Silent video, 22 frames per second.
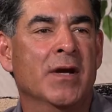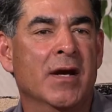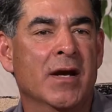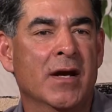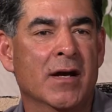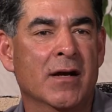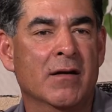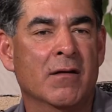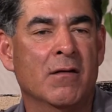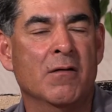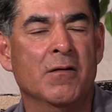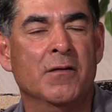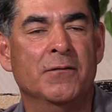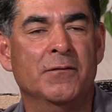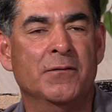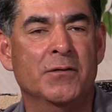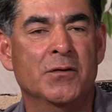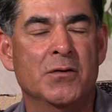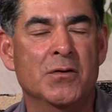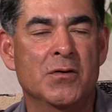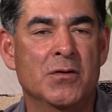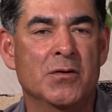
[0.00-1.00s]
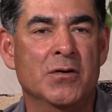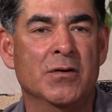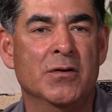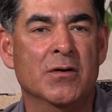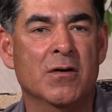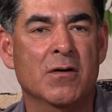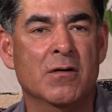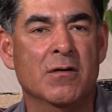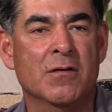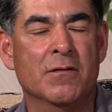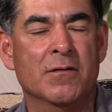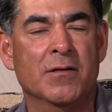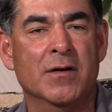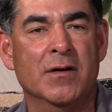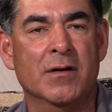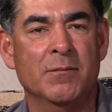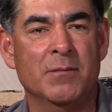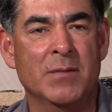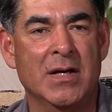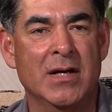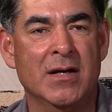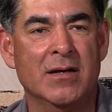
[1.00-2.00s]
had all the food and all the
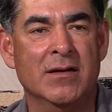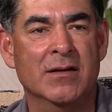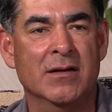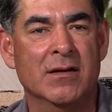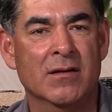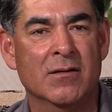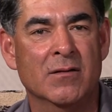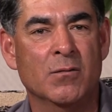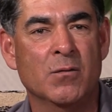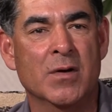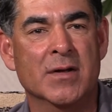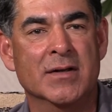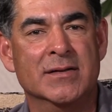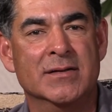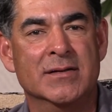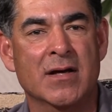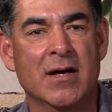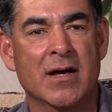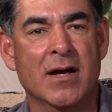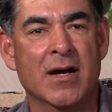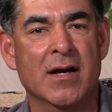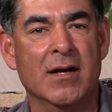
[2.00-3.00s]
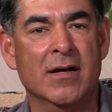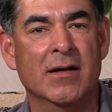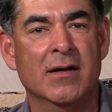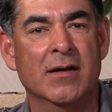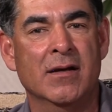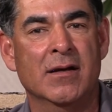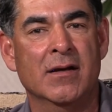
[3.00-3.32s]
meat one side,